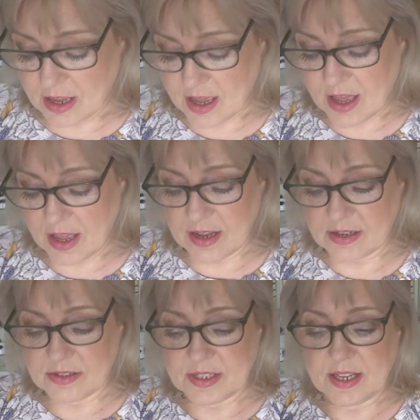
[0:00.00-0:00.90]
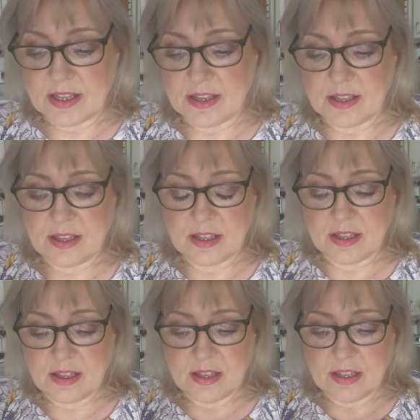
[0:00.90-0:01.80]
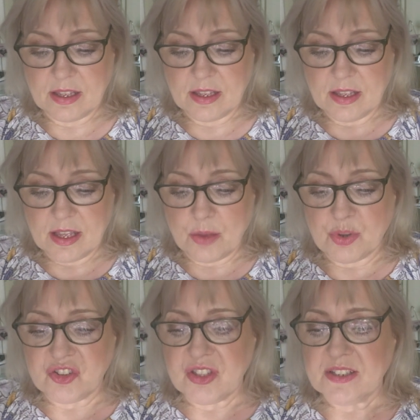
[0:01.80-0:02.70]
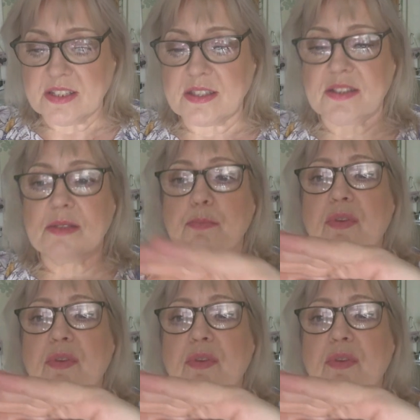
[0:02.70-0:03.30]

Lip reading: and I wish they did this in